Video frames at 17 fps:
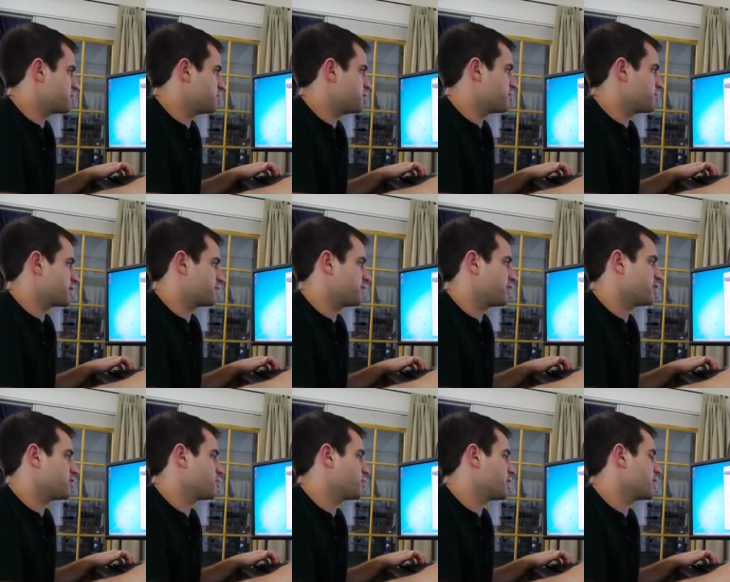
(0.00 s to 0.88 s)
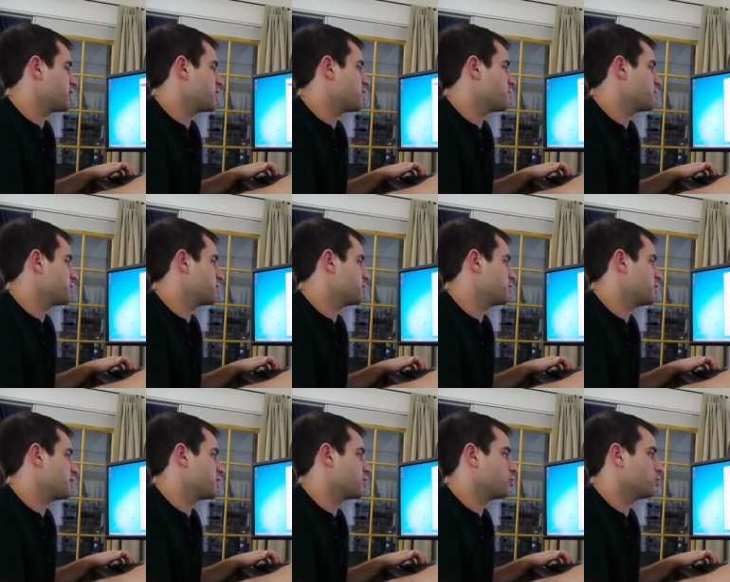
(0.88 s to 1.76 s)
to be the best value right now, but
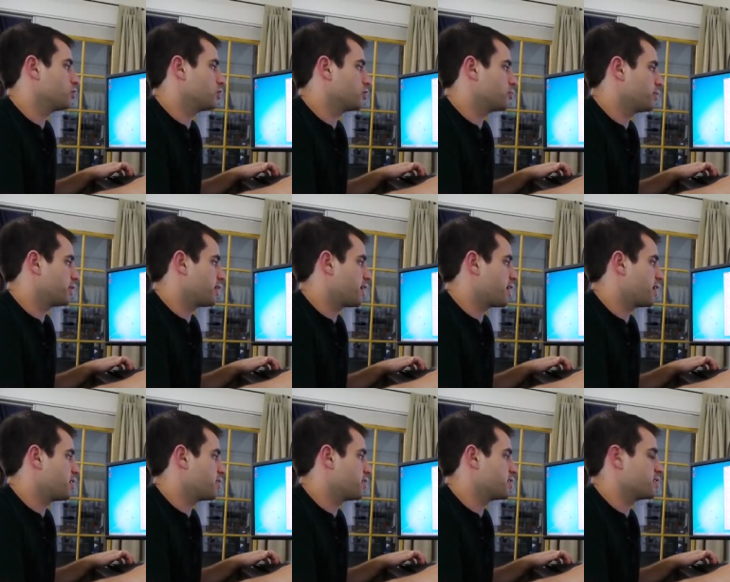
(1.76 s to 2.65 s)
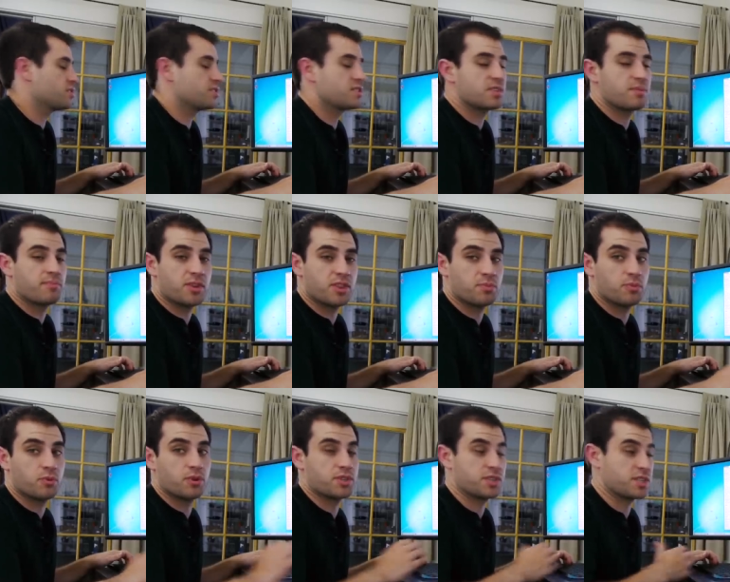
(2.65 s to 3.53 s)
they go a little bit higher, and some
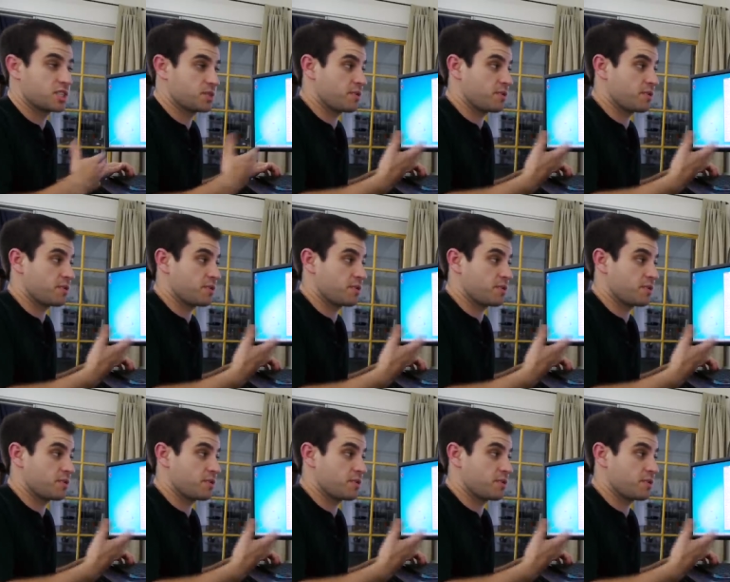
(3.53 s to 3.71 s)
motherboards,